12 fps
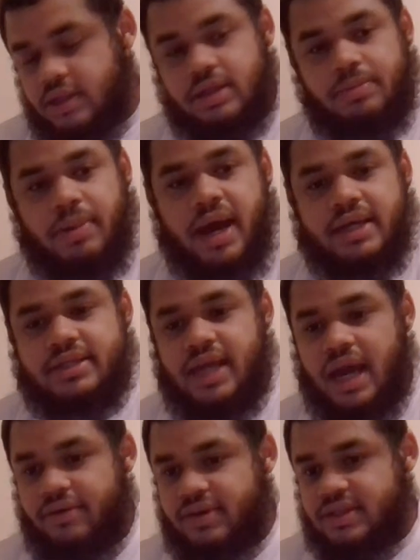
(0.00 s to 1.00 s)
Tobias
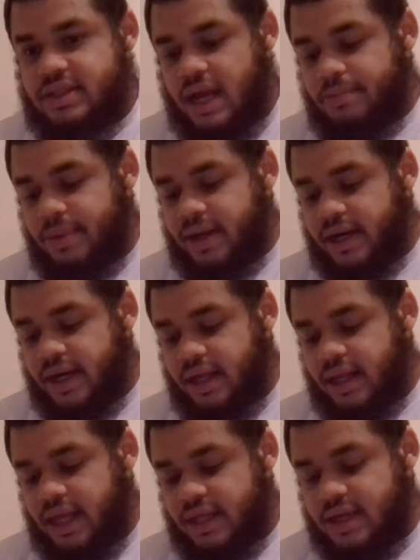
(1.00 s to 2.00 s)
Harris not better than
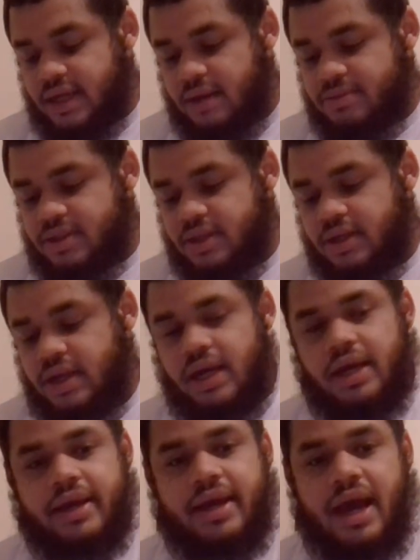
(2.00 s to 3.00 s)
Klay Thompson.
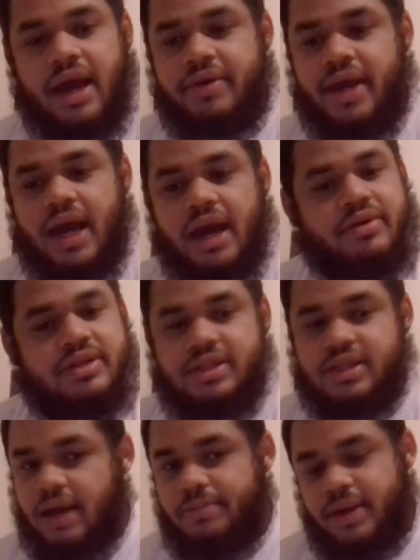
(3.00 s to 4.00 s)
Gary Harris
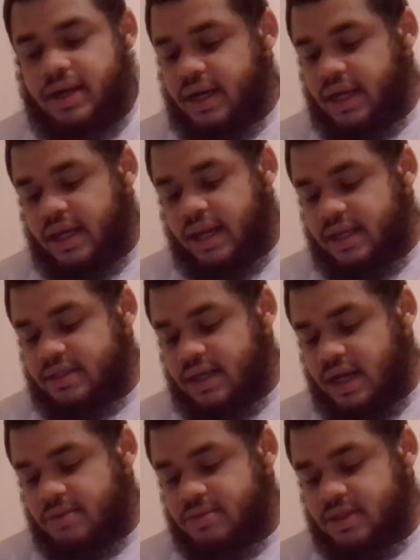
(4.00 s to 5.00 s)
not better than Klay
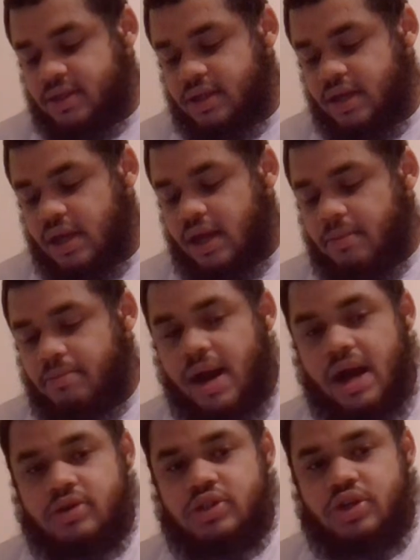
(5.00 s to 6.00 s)
Thompson.
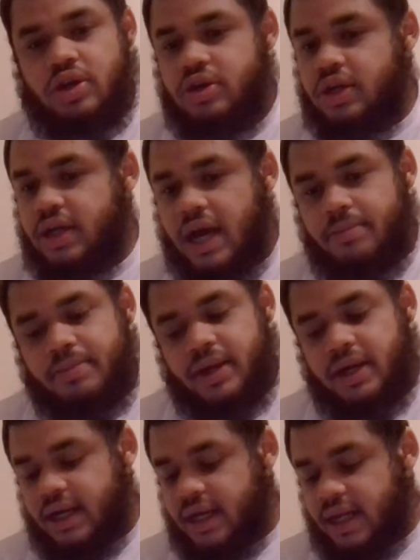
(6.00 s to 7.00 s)
Miles Turner not
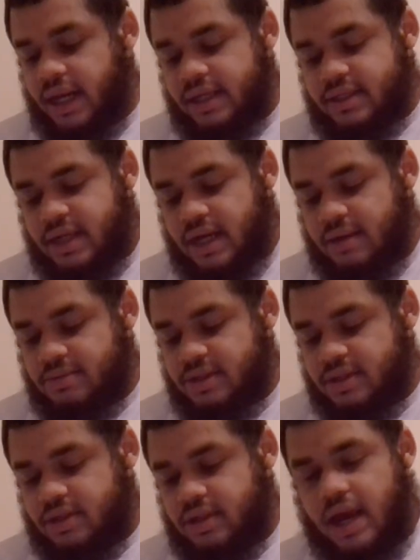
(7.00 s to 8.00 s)
better than Klay
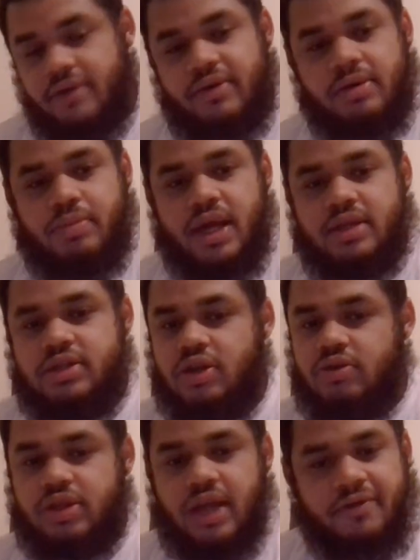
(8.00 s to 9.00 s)
Thompson. Eric
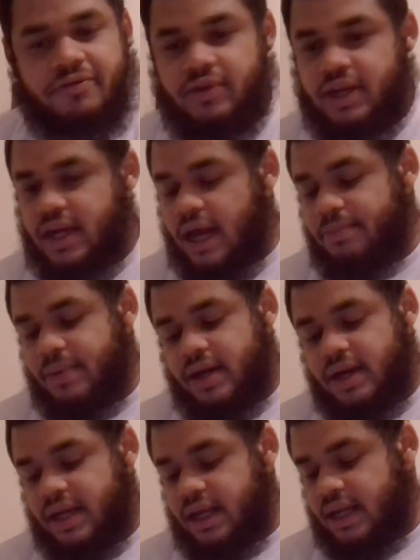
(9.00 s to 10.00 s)
Bledsoe definitely not
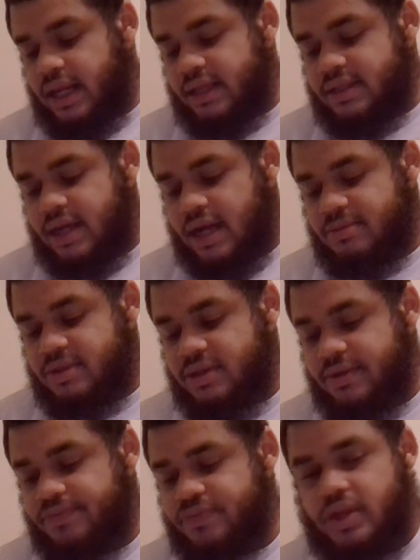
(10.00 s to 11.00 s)
better than Klay
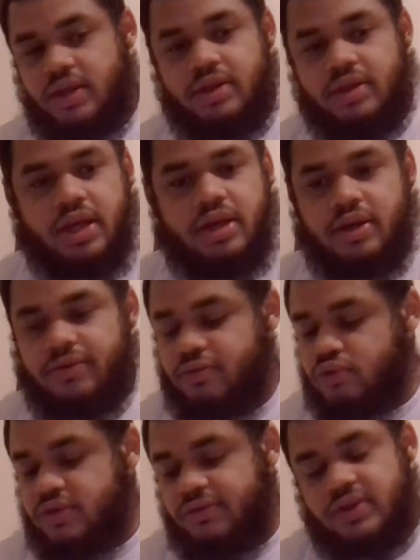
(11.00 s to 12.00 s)
Thompson. Nikola
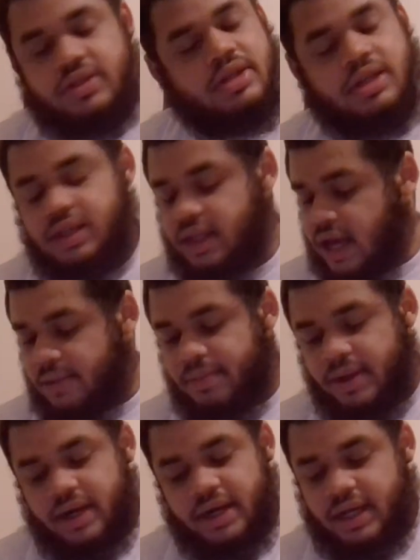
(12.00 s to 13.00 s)
Vucevic not
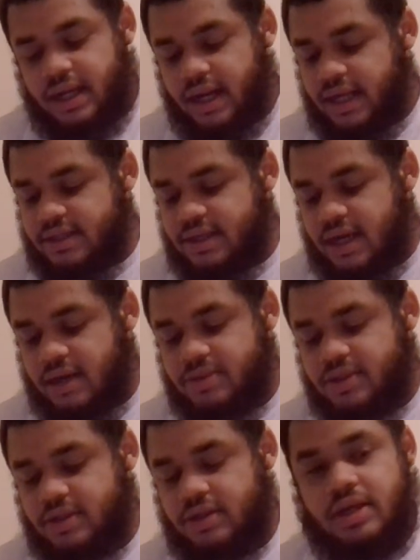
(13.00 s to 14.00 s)
better than Klay
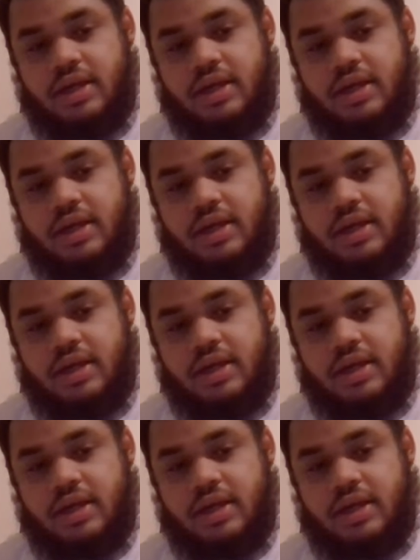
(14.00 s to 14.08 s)
Thompson.